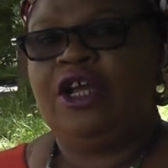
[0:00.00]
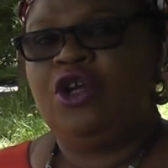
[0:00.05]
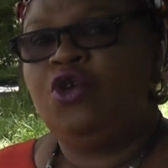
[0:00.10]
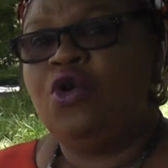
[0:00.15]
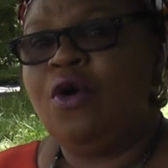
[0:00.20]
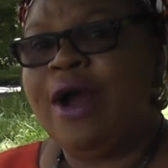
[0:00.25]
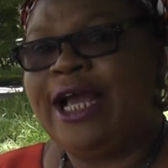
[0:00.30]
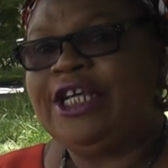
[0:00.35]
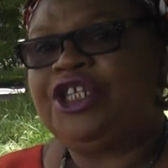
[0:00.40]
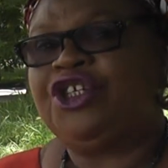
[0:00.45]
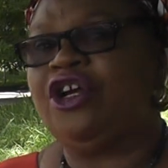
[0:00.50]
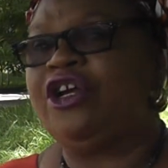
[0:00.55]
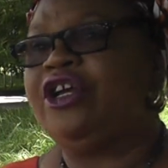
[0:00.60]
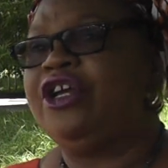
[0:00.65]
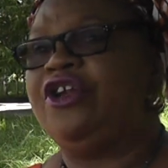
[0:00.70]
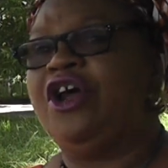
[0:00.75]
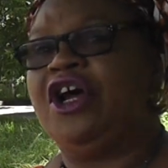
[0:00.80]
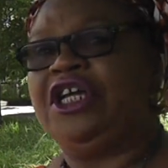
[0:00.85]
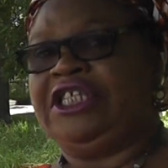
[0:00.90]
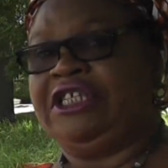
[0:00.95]
You are
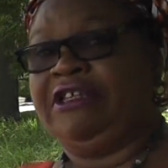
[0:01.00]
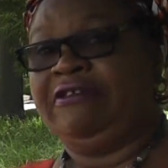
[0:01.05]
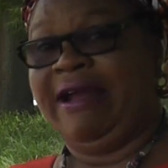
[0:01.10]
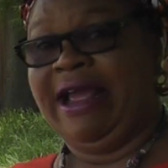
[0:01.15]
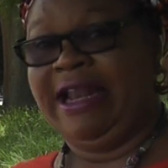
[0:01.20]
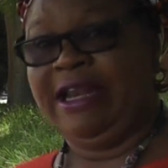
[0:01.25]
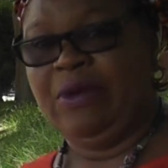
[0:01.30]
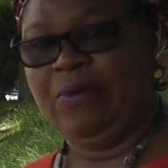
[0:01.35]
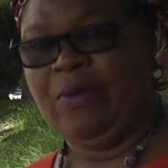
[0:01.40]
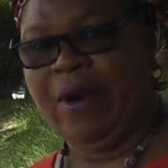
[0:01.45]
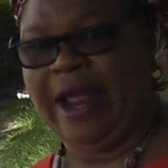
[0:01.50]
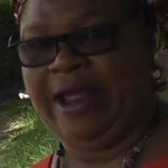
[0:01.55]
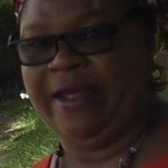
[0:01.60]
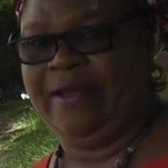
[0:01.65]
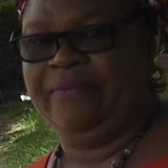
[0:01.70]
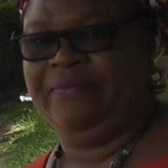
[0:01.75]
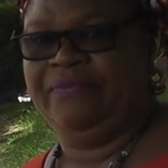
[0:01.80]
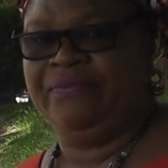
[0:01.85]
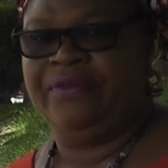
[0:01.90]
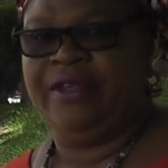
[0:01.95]
showing us railway.
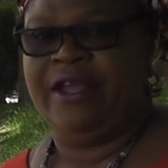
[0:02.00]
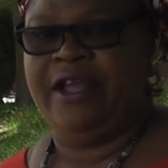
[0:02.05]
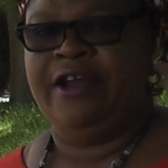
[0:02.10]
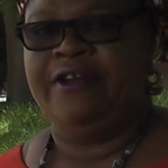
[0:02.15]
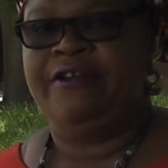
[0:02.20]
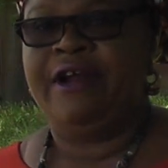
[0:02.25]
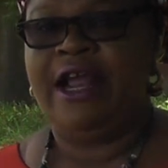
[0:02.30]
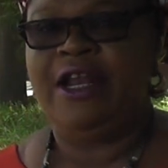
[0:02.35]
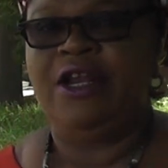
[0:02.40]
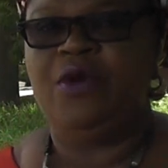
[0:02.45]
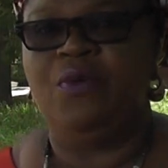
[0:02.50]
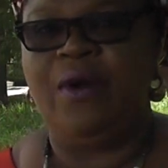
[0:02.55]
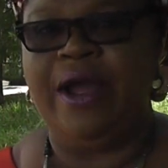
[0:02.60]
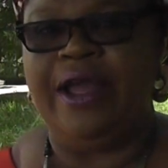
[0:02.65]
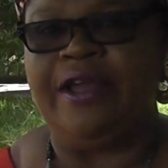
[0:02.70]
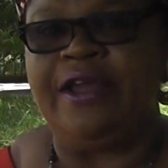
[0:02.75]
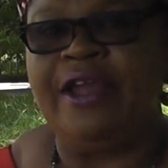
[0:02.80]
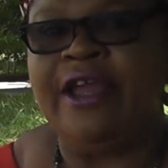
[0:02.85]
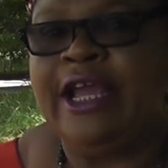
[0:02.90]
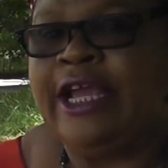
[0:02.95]

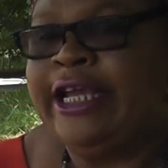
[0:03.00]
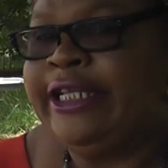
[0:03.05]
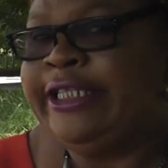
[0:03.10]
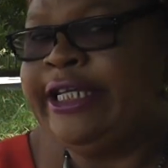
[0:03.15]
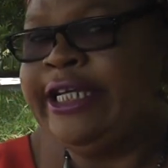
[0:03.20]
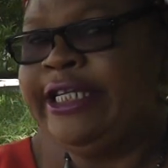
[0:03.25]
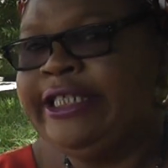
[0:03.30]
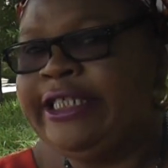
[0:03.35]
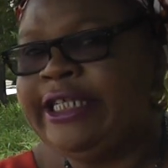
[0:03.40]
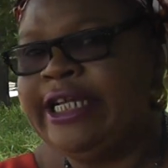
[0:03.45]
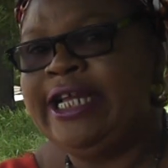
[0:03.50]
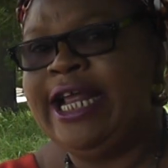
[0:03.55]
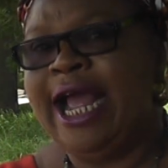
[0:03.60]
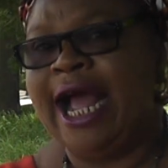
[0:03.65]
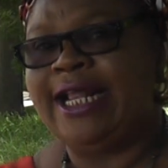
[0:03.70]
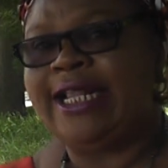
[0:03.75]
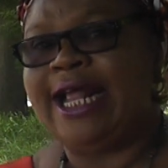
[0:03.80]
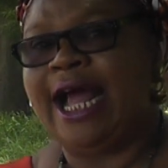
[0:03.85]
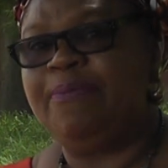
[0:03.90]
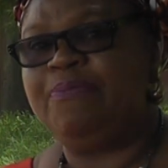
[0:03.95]
The
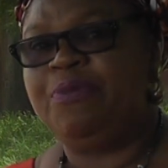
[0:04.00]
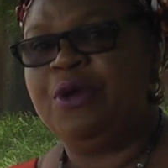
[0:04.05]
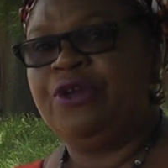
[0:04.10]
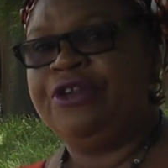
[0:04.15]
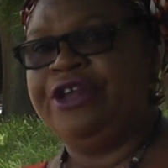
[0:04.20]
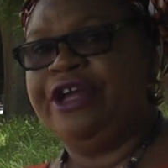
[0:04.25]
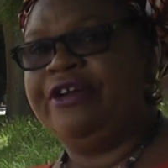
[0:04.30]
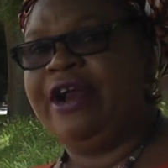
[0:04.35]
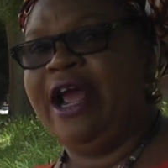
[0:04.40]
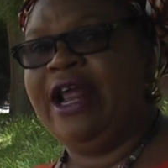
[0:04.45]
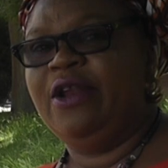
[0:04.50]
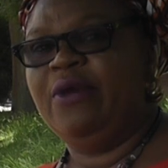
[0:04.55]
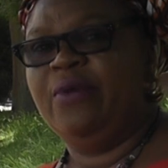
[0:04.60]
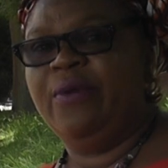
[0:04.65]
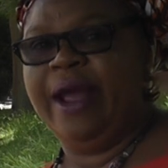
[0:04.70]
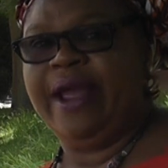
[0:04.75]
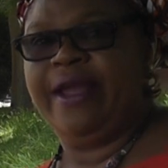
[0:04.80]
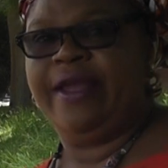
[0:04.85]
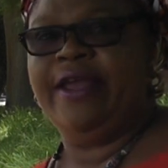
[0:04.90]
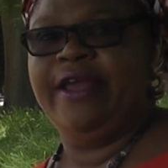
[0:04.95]
engineer that built the
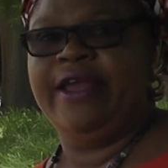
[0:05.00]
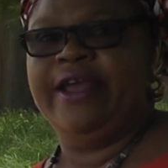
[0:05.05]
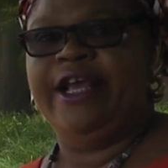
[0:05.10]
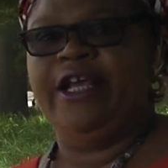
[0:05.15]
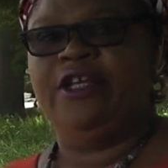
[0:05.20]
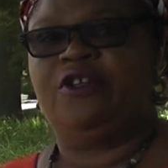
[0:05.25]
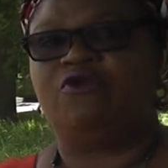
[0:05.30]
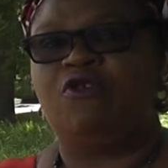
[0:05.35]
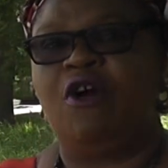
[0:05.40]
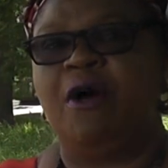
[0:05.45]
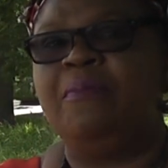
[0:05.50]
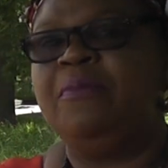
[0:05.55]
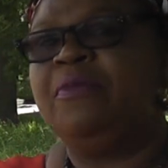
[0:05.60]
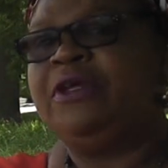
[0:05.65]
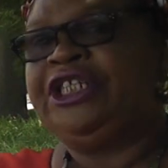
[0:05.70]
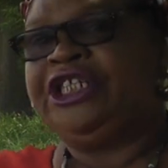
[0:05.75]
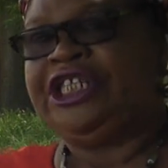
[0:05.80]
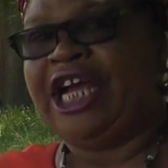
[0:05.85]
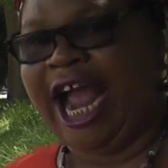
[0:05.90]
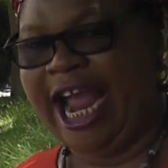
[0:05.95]
railway is from
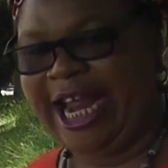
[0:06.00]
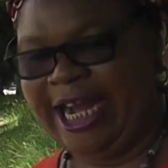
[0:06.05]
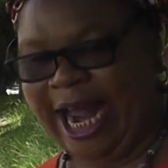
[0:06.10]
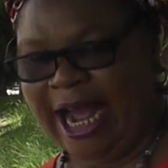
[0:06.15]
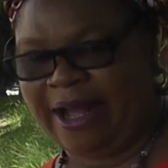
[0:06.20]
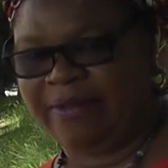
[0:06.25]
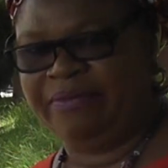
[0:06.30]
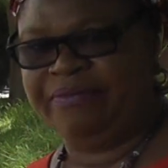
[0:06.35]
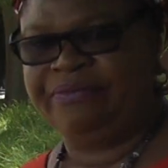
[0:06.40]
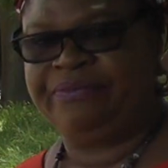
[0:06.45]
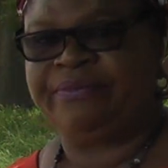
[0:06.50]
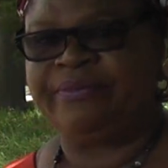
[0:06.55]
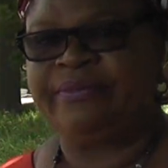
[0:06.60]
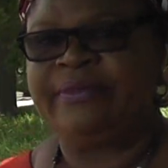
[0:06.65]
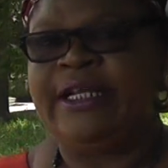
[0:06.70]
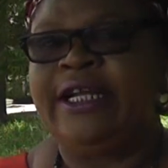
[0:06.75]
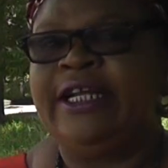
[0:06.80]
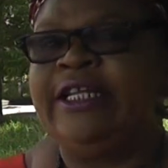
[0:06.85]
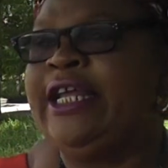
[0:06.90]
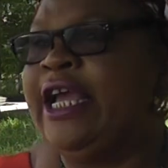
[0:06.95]
China.
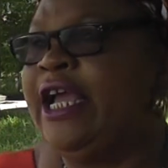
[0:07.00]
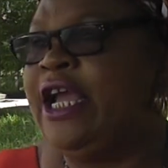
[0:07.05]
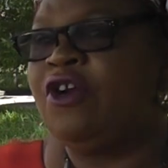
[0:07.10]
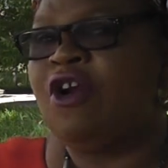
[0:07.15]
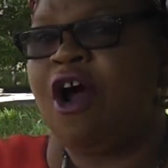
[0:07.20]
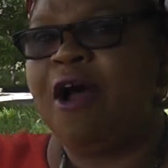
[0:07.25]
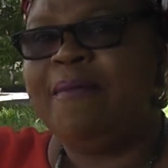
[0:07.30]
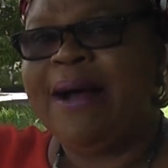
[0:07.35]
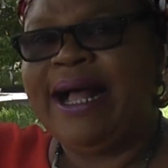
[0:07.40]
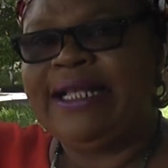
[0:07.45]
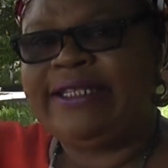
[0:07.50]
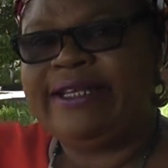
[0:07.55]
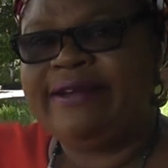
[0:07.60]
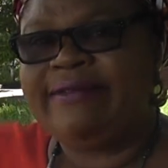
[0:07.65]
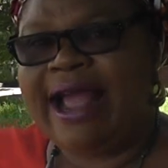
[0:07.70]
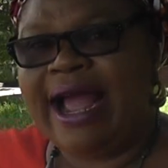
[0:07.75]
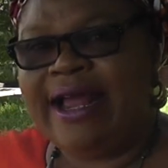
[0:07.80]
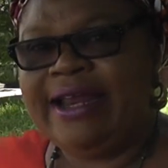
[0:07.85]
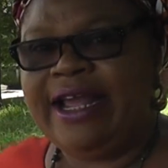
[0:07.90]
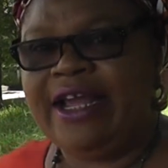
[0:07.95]
The raw
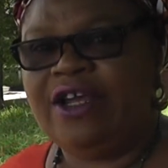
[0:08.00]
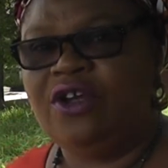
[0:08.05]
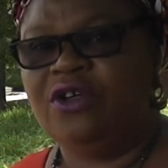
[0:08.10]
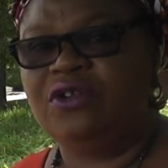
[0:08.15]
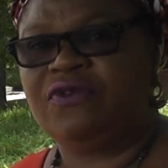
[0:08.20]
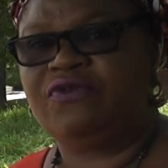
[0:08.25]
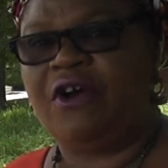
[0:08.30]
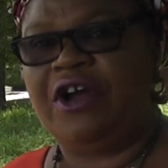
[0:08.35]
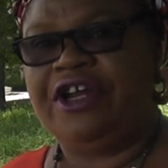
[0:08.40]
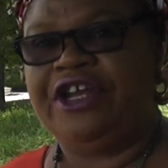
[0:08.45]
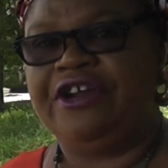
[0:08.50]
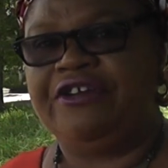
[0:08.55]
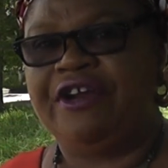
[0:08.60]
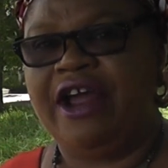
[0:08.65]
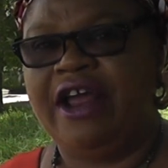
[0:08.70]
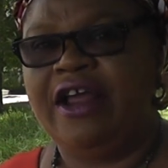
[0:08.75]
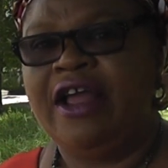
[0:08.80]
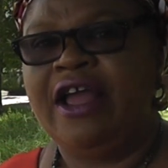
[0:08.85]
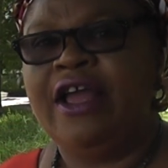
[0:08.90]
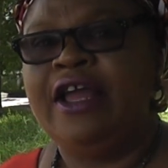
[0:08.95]
material they use for
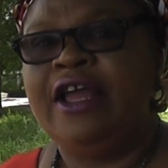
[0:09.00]
the